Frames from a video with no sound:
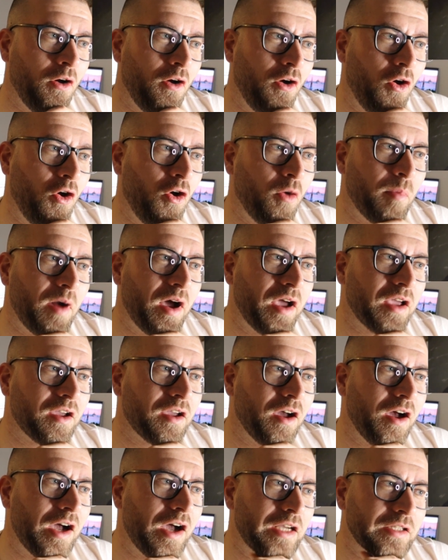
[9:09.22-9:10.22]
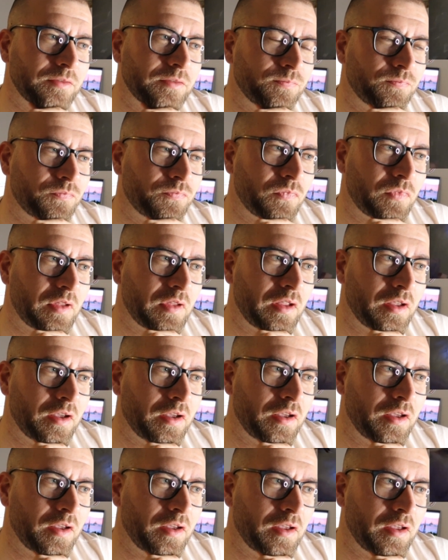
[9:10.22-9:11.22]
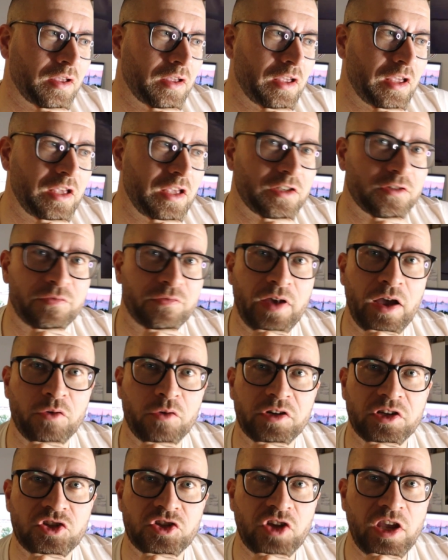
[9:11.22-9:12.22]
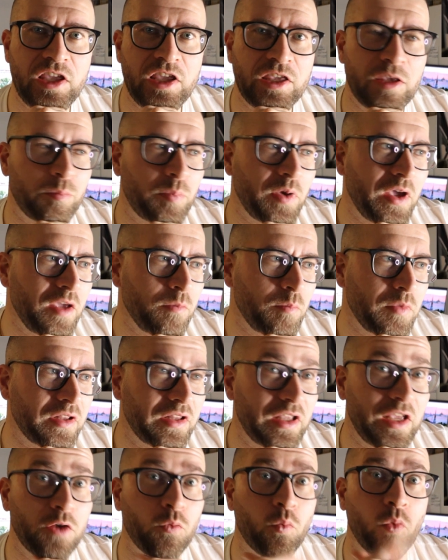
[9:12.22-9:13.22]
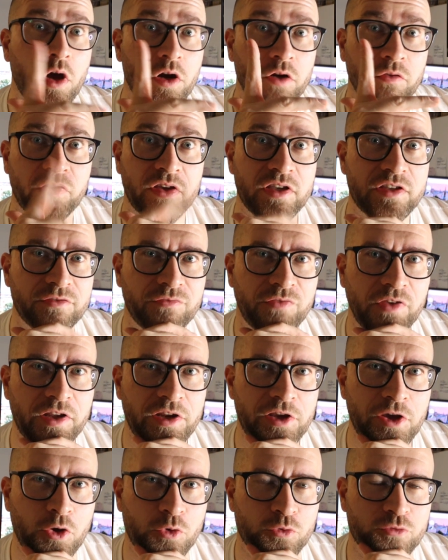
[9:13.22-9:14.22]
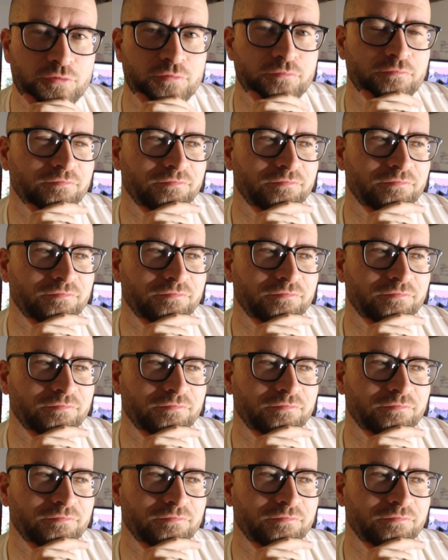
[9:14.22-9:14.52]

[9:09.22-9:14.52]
Oh my god. He's found a shaky pavement in one of his videos.